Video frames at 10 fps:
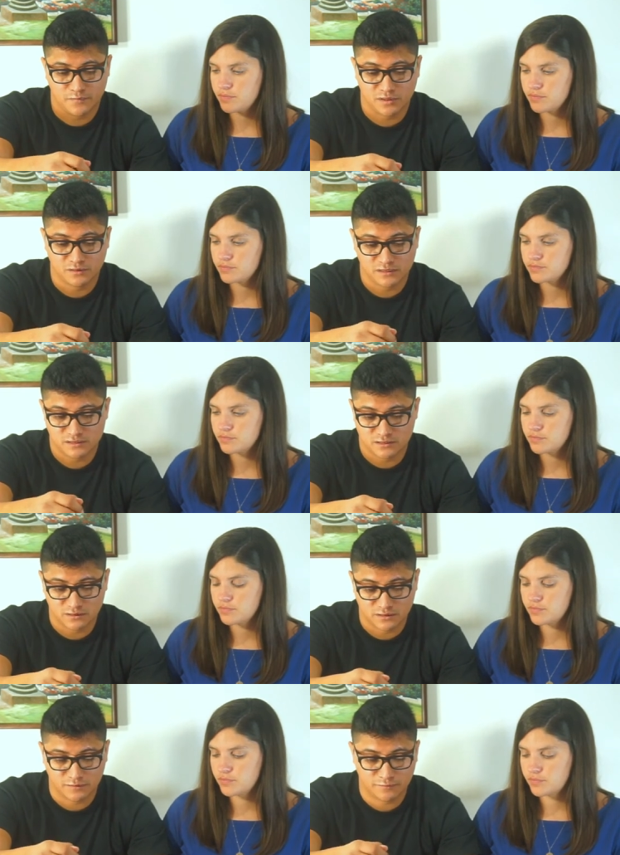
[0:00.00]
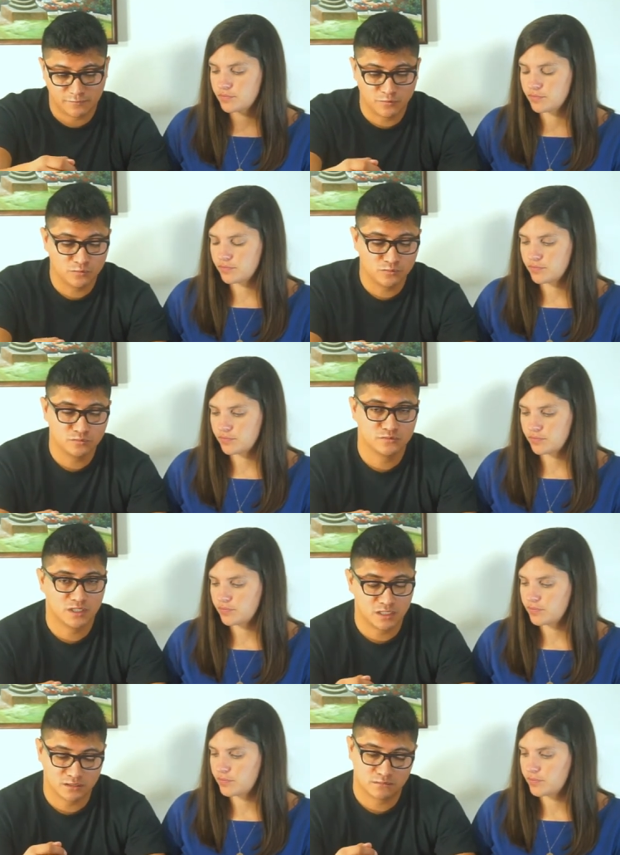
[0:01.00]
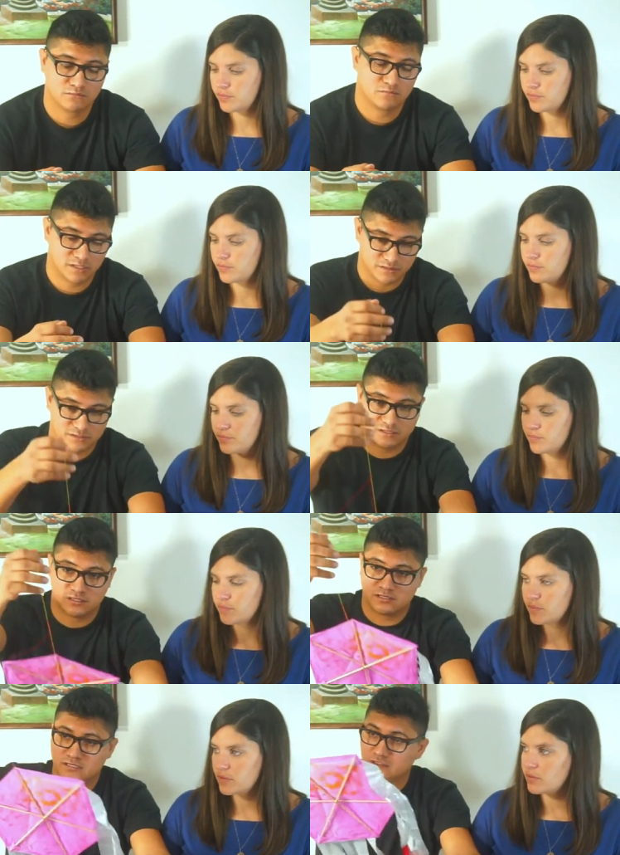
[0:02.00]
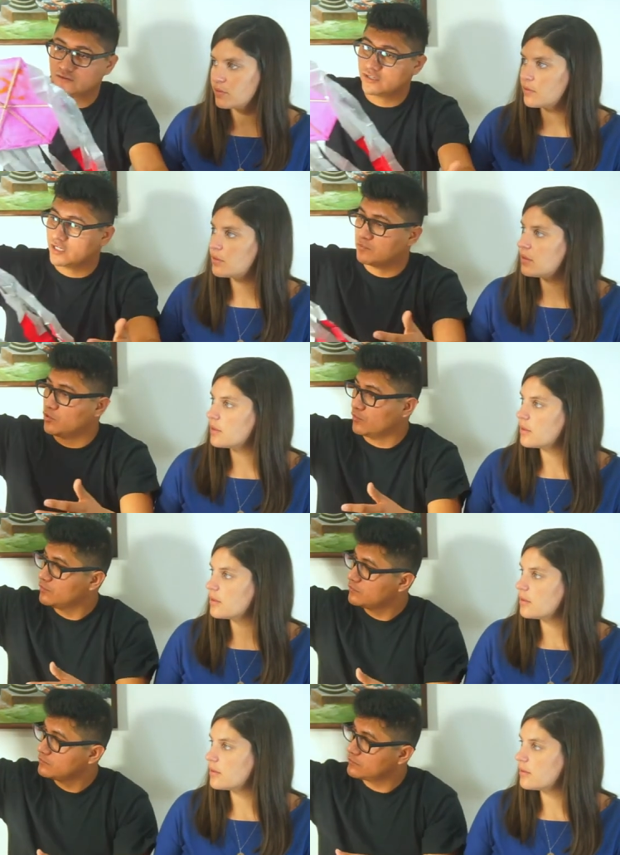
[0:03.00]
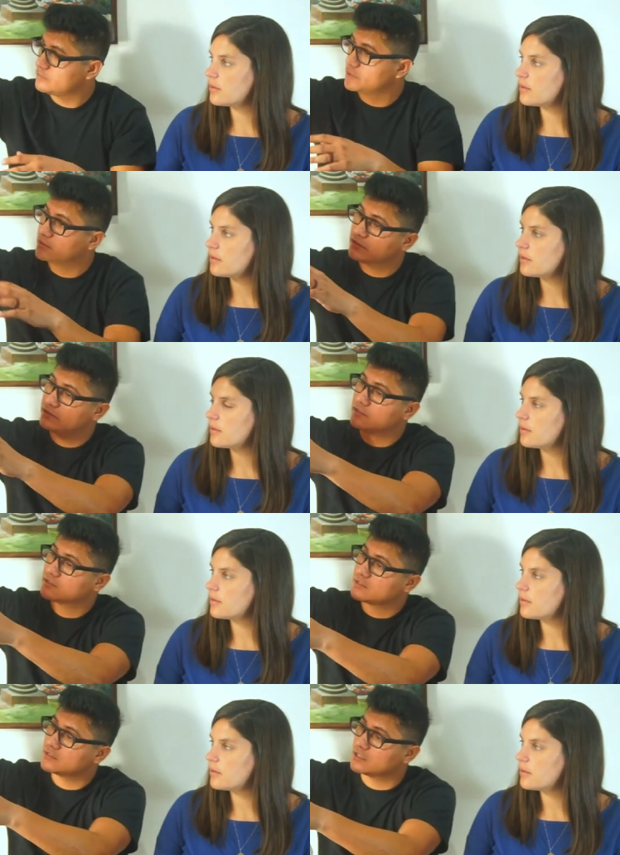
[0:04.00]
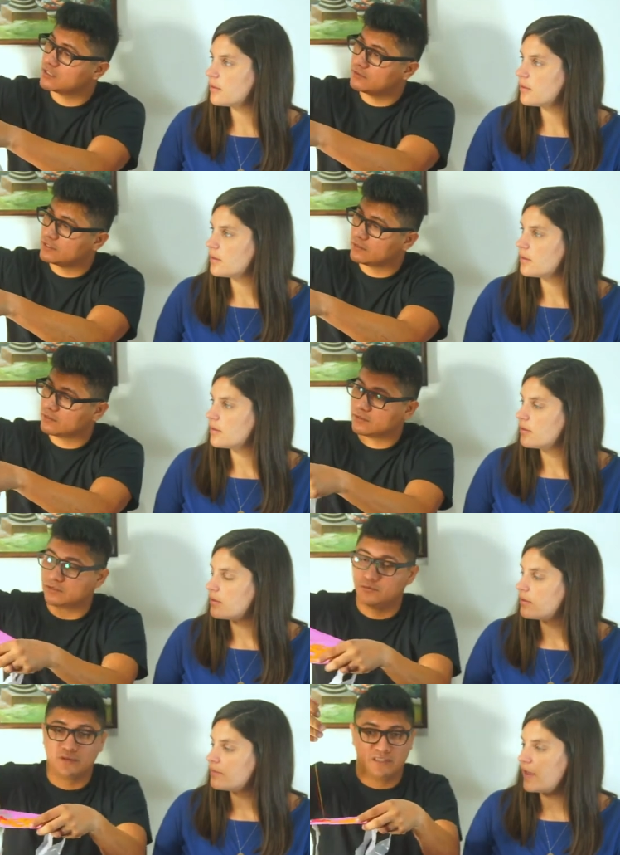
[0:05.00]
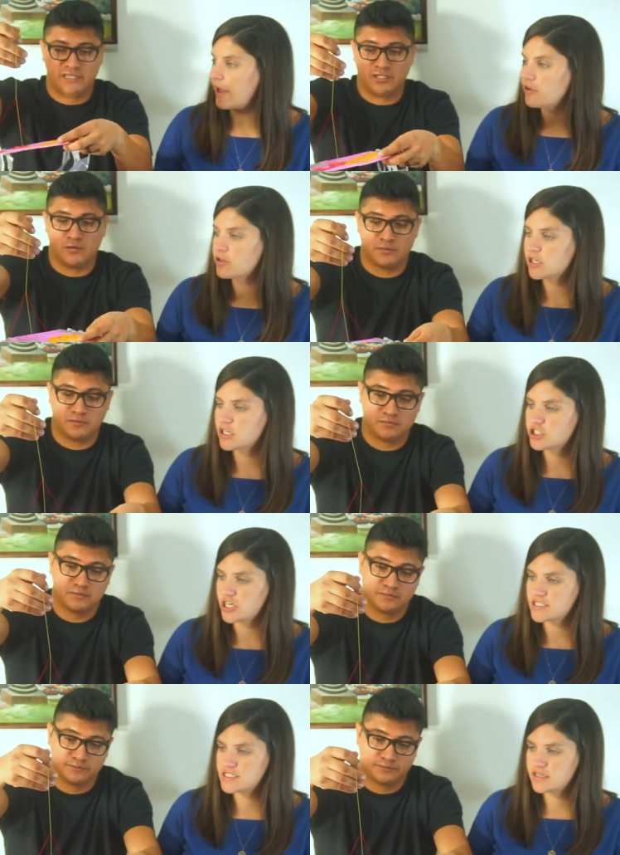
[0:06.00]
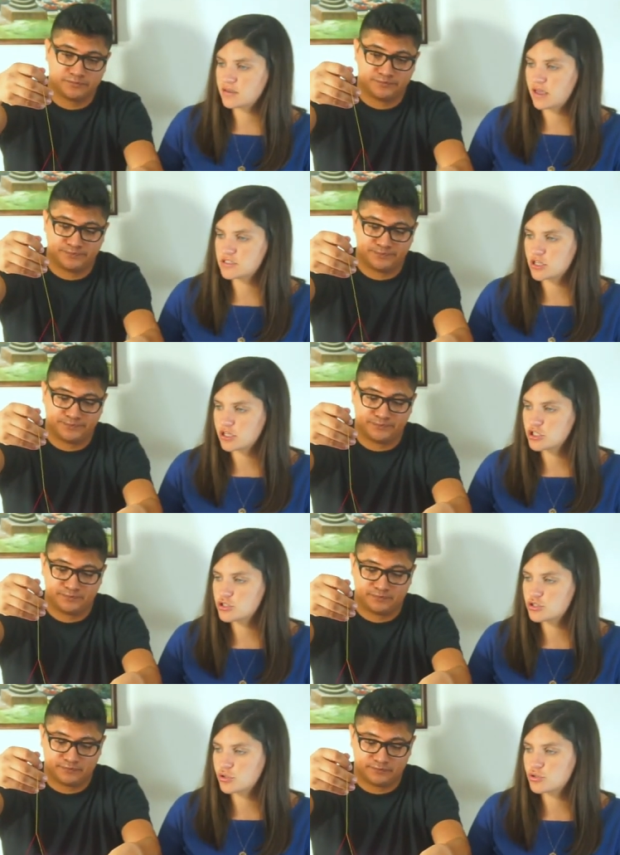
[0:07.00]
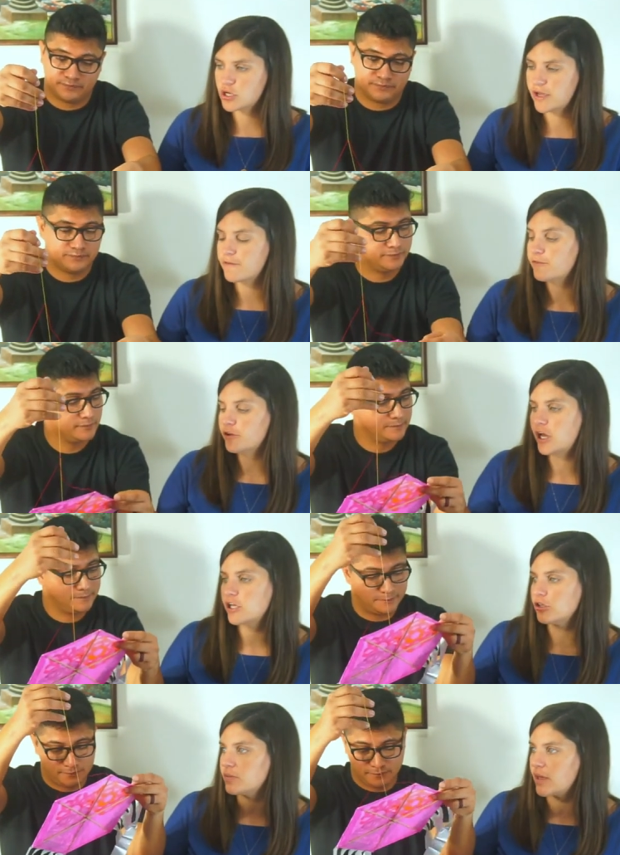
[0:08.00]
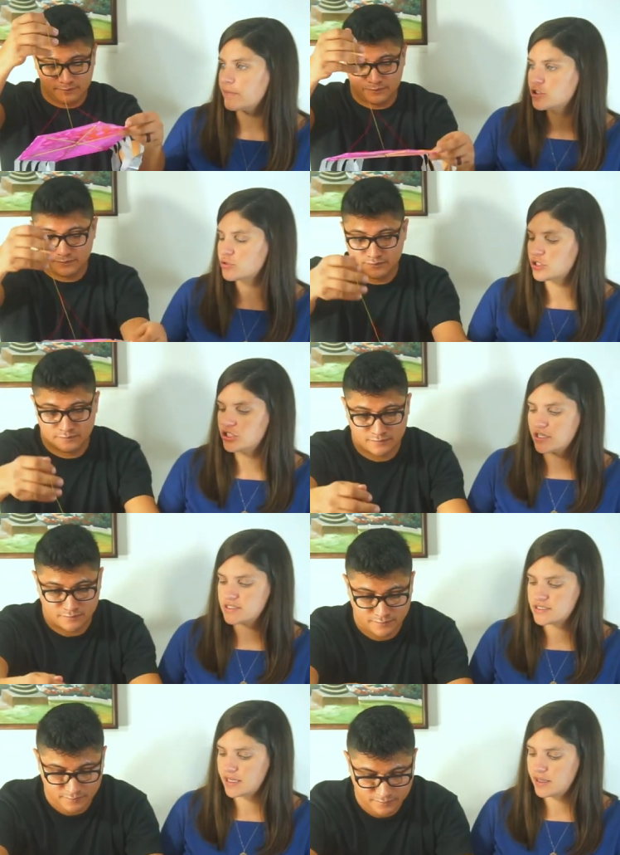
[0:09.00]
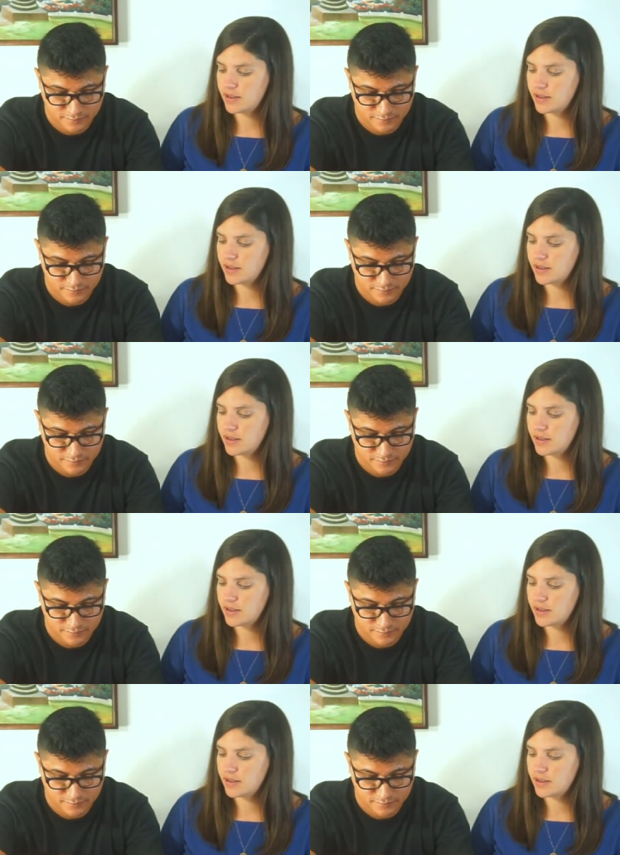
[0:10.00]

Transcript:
Speaker 1: because it's not a full knot, it's still going to move. But this is how it
Speaker 2: will. Yeah, you can adjust it. As long as you don't tie a full knot, you'll be able to adjust it.